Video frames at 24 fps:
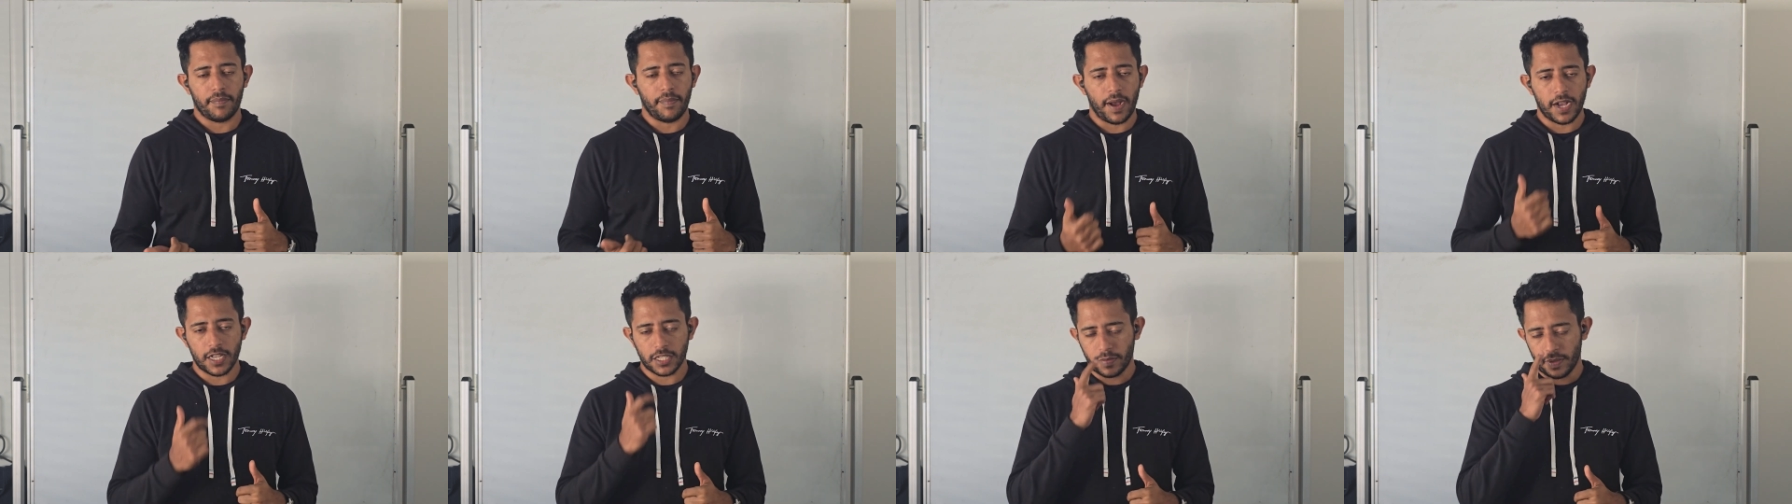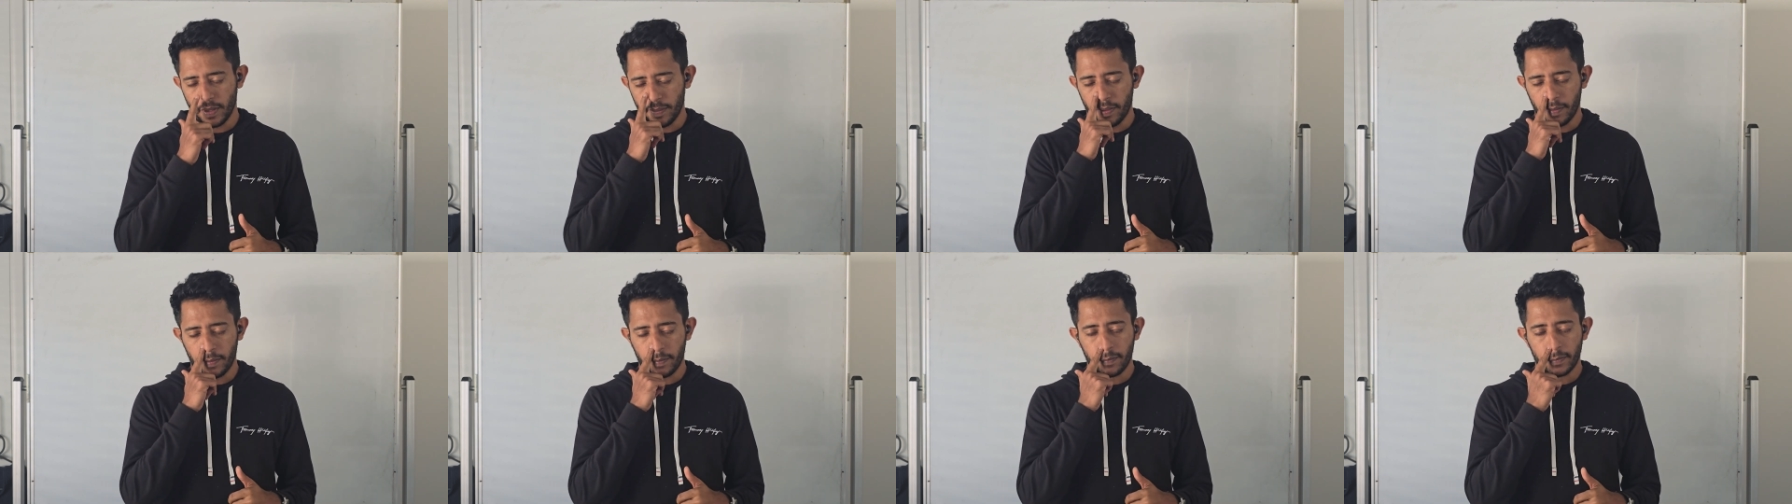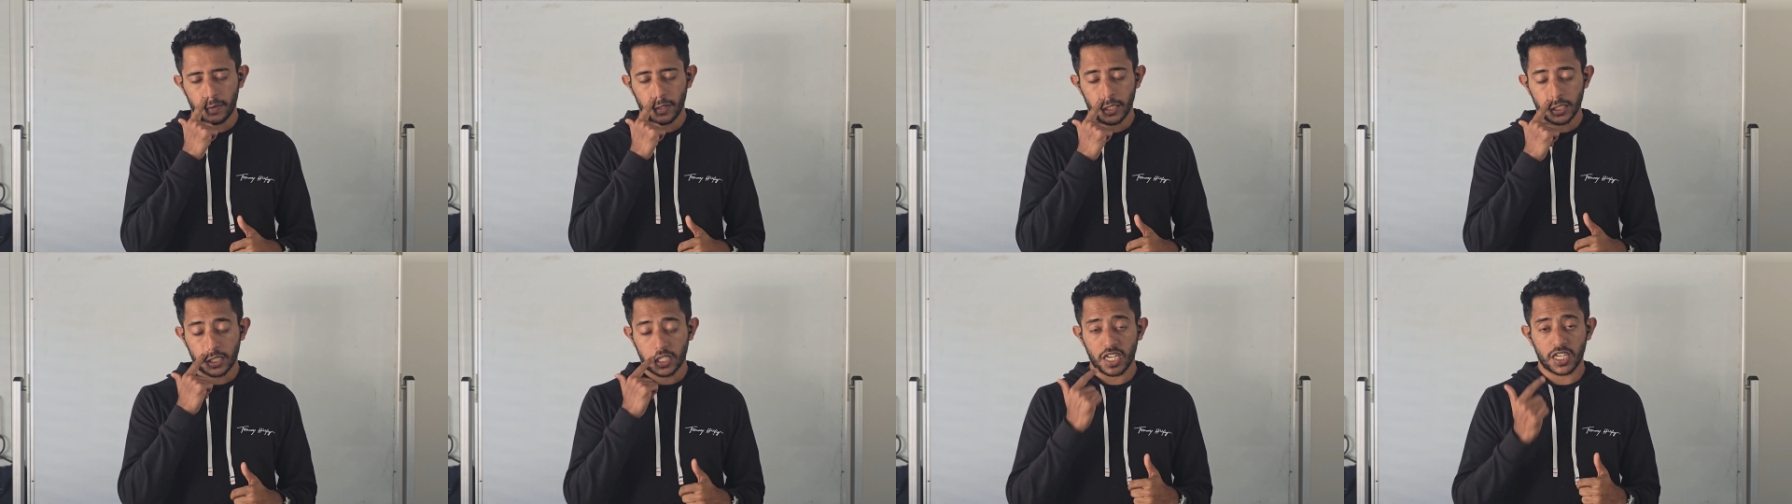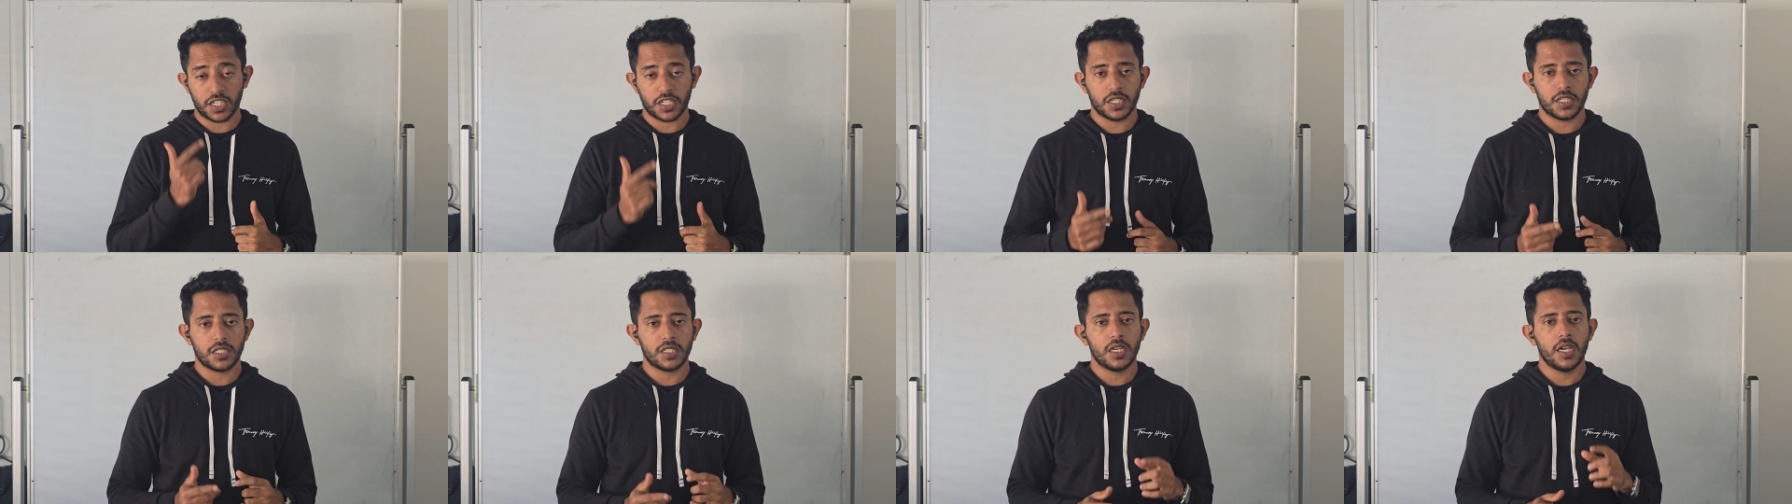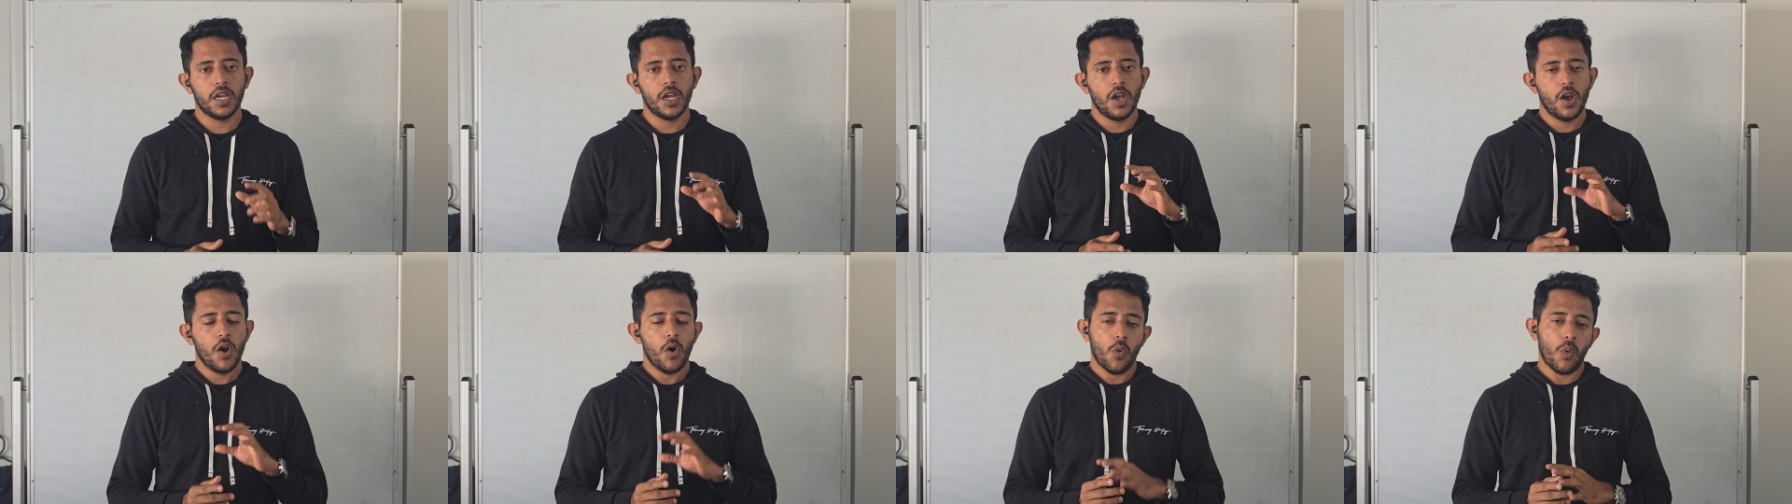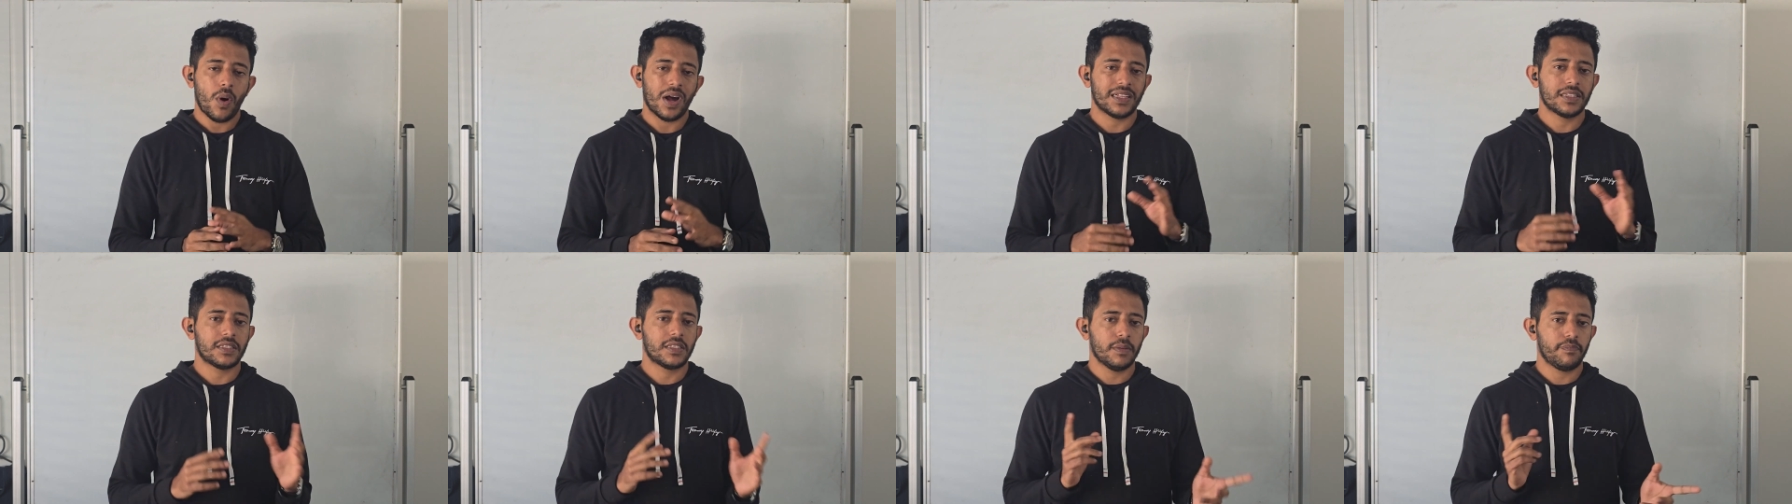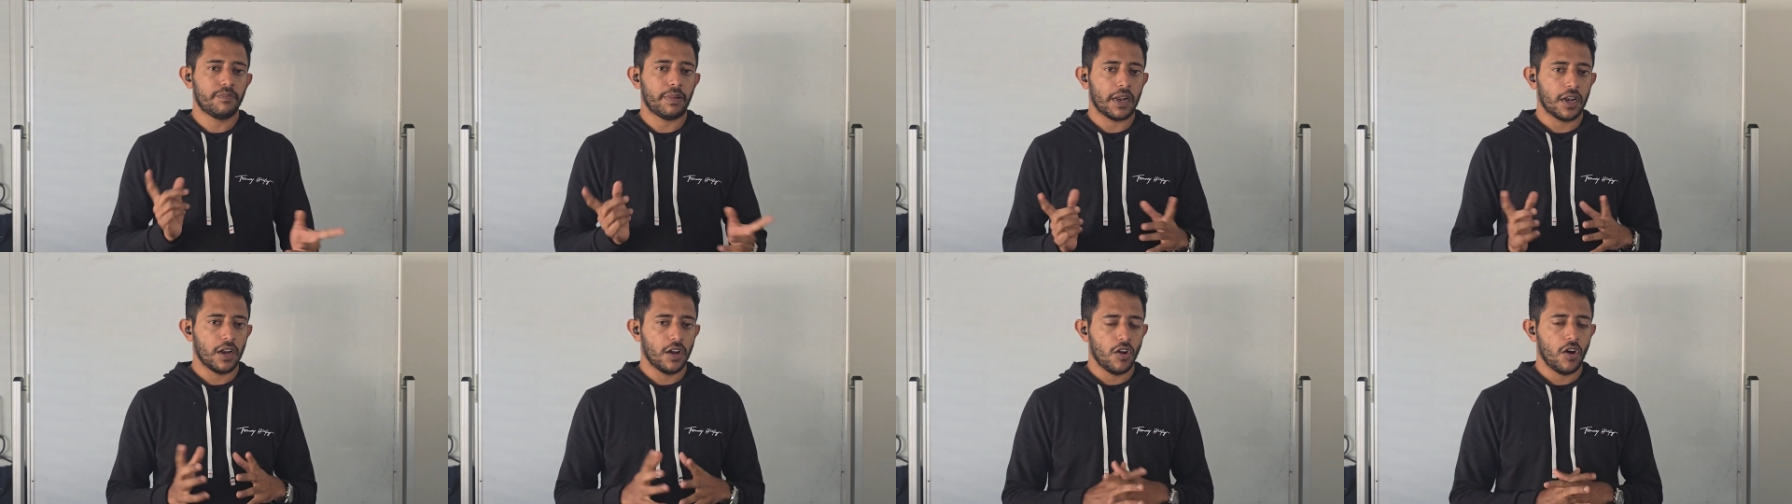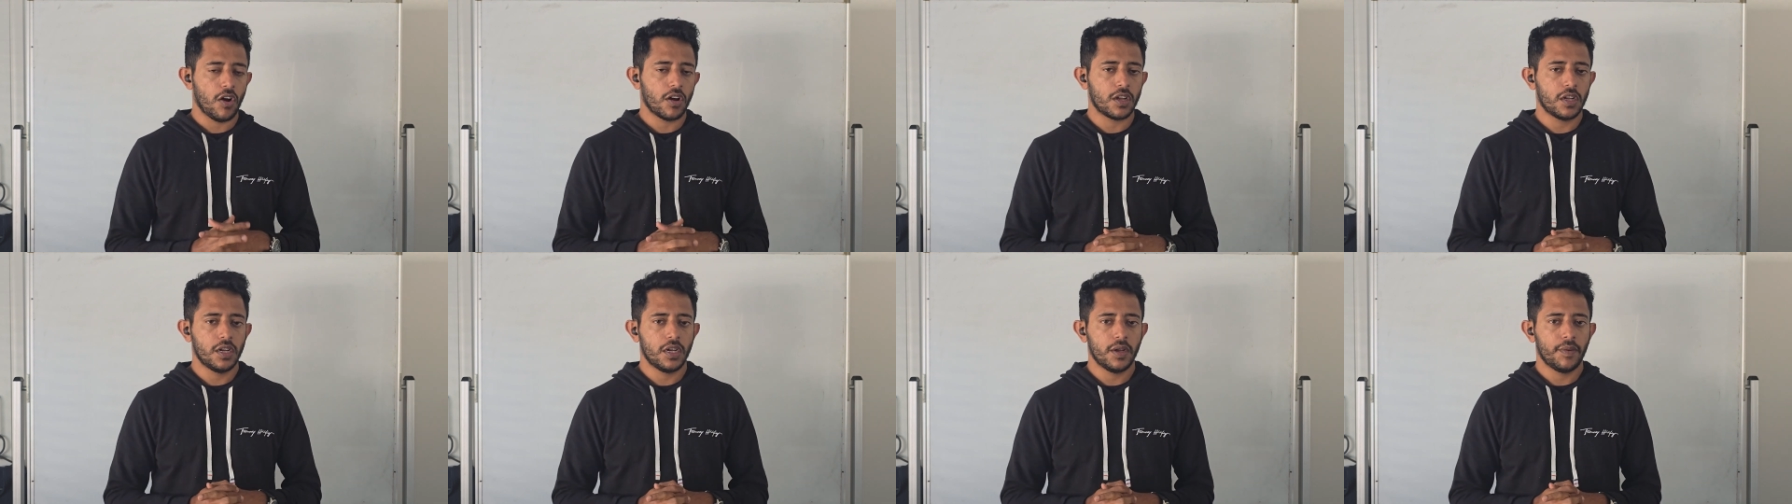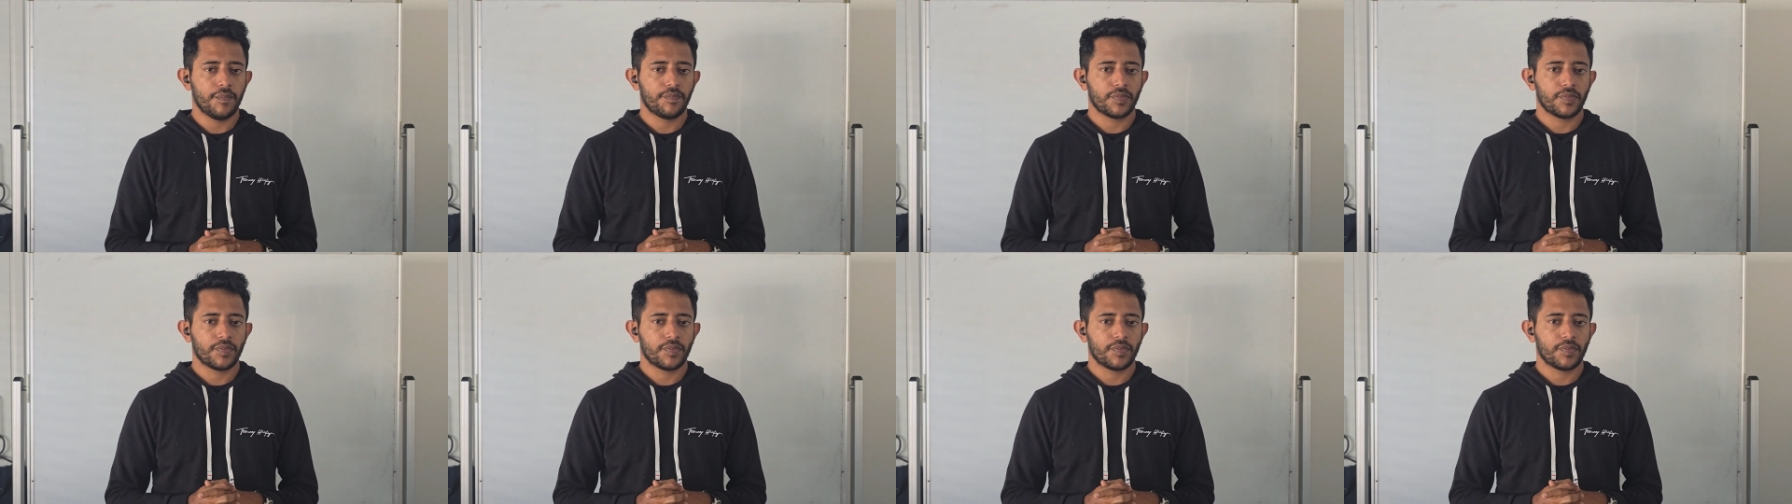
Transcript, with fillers: past paper discussions once the padlock